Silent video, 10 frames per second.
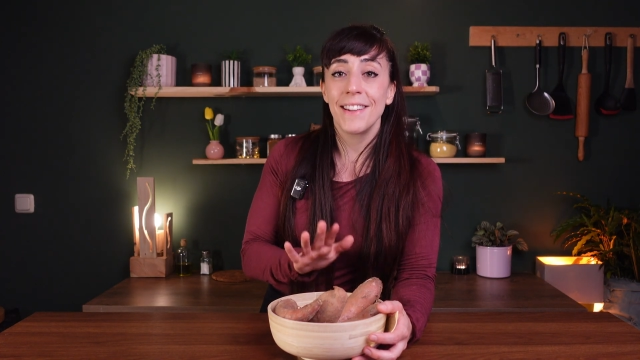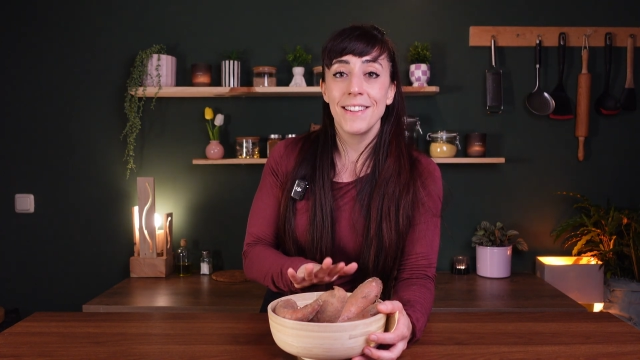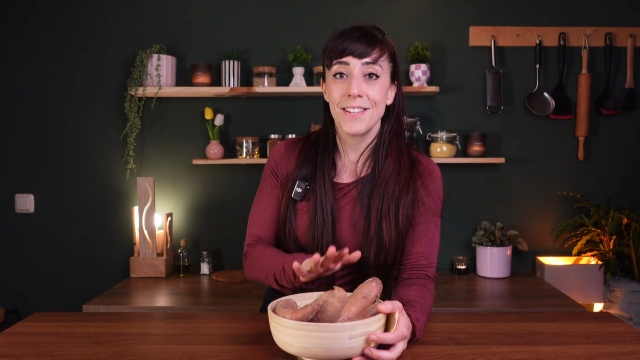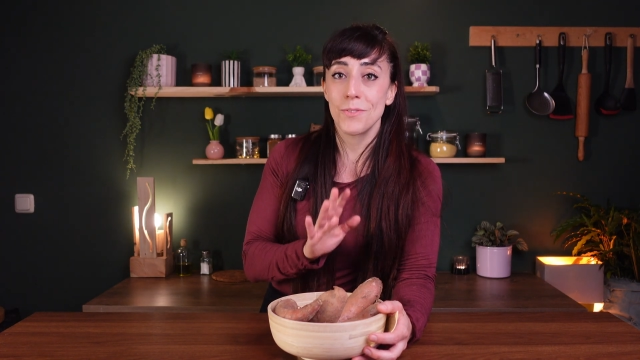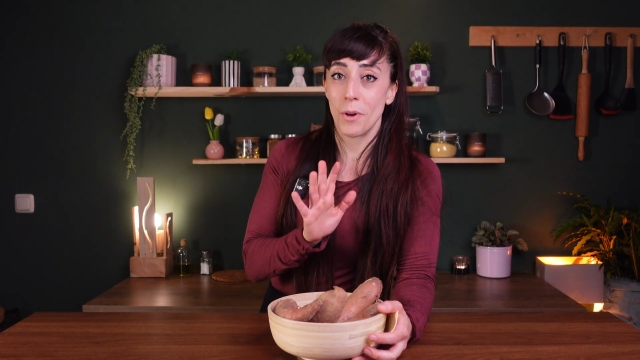
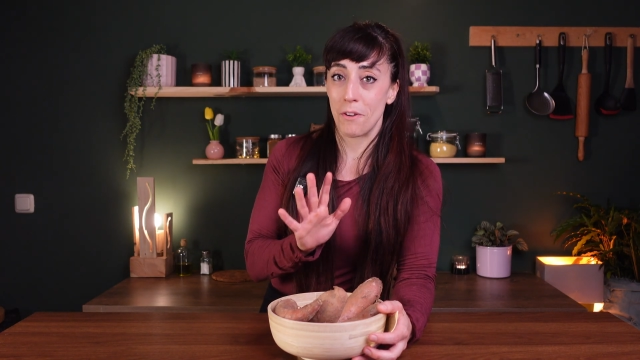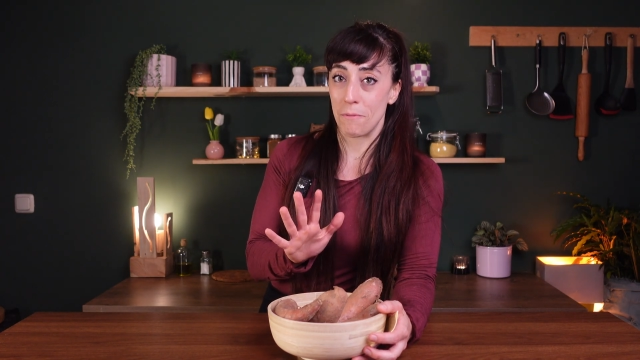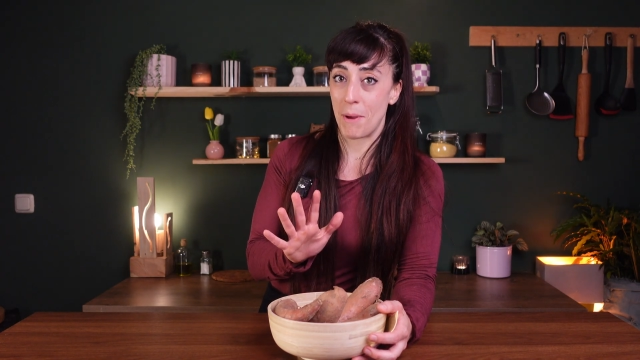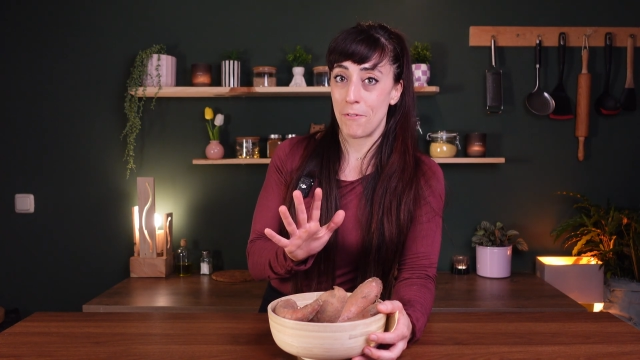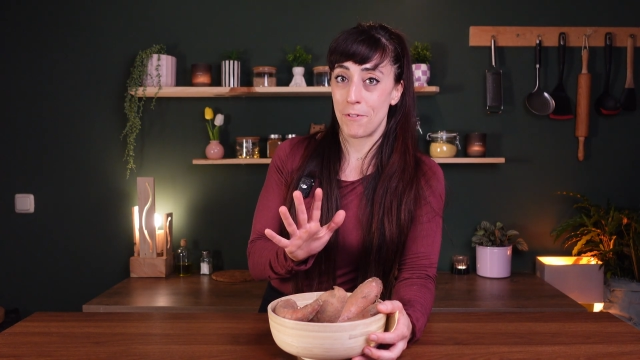this is one of
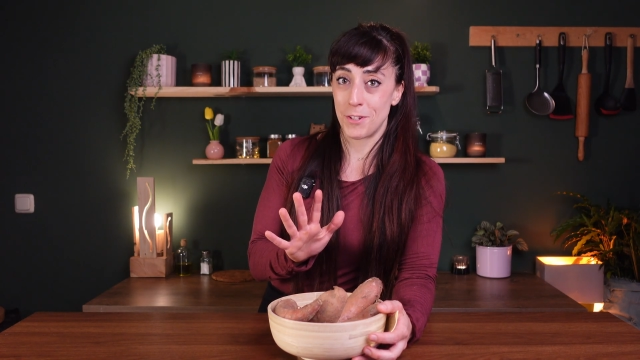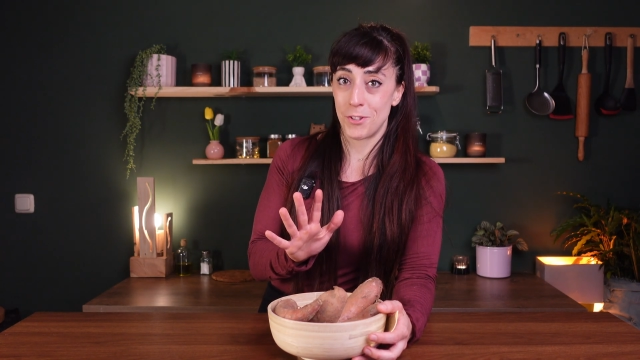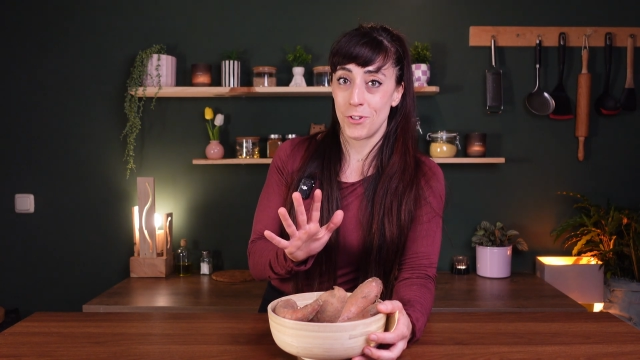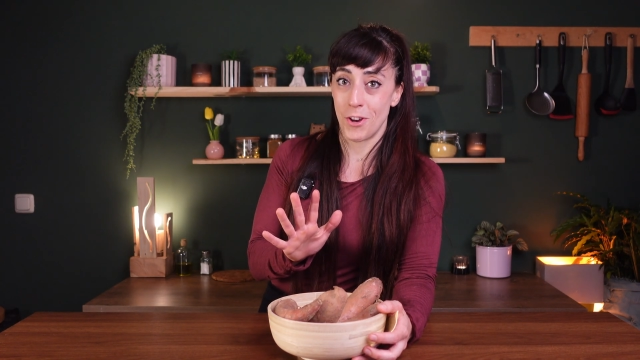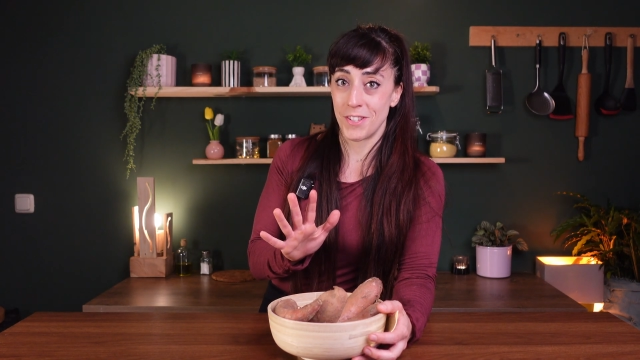my
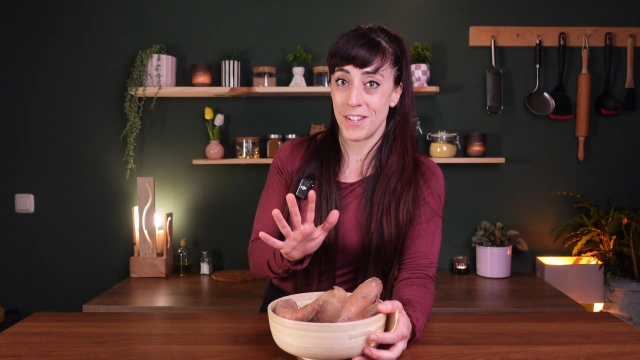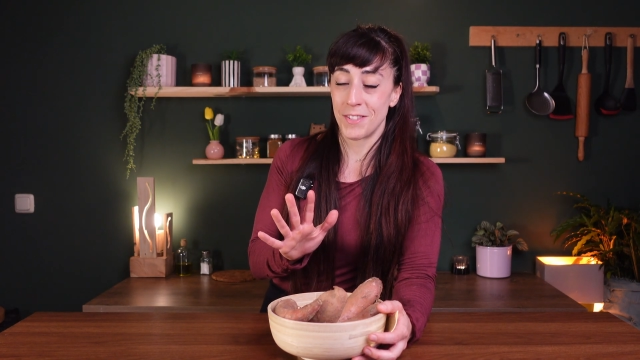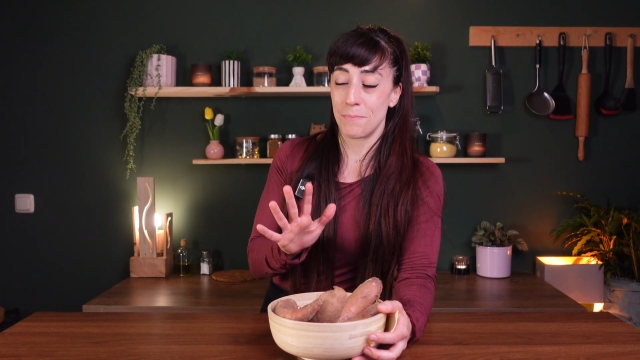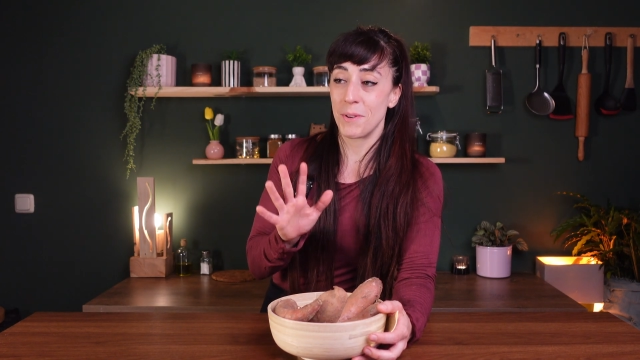first choices